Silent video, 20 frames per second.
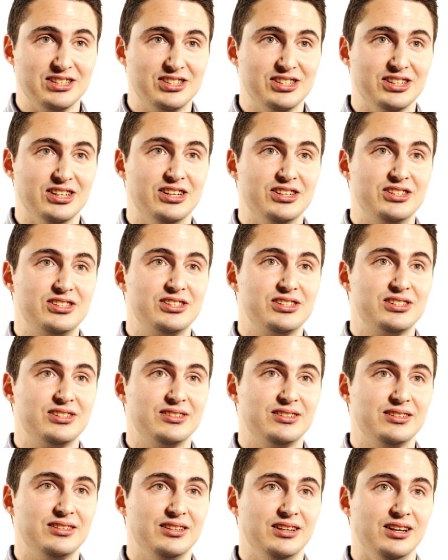church,
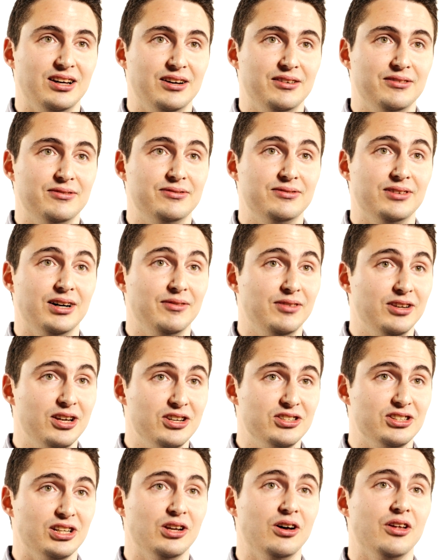and I've
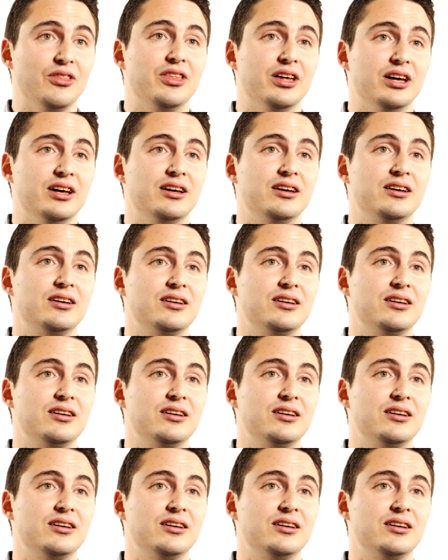learned a lot there.